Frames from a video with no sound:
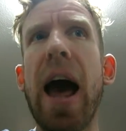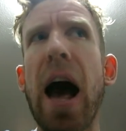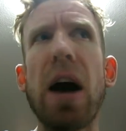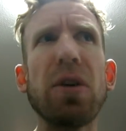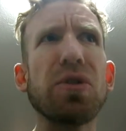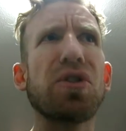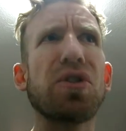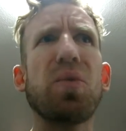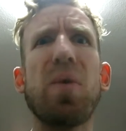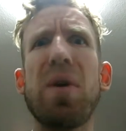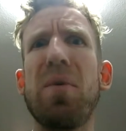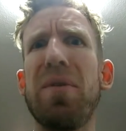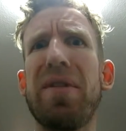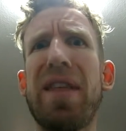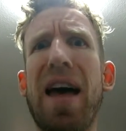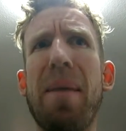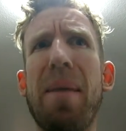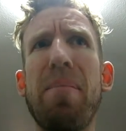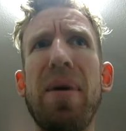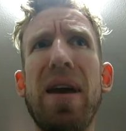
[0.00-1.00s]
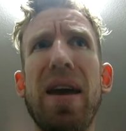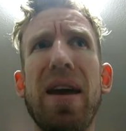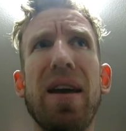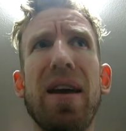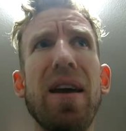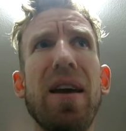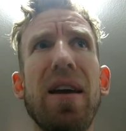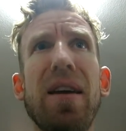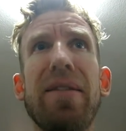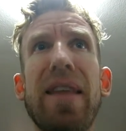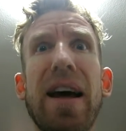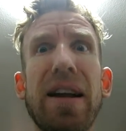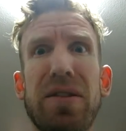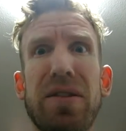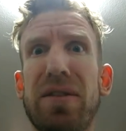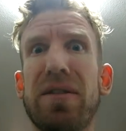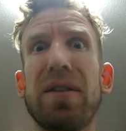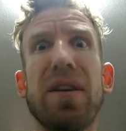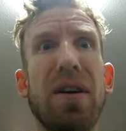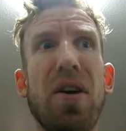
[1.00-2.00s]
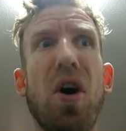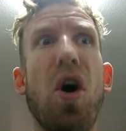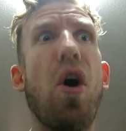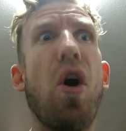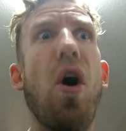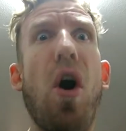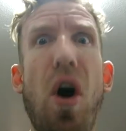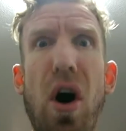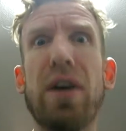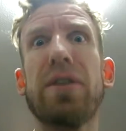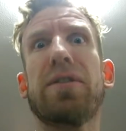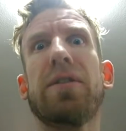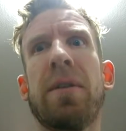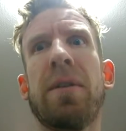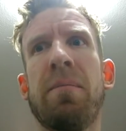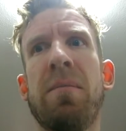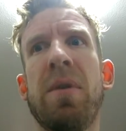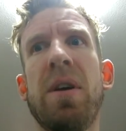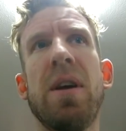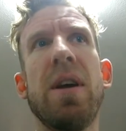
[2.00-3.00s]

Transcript: How sweet would that be? That's awesome.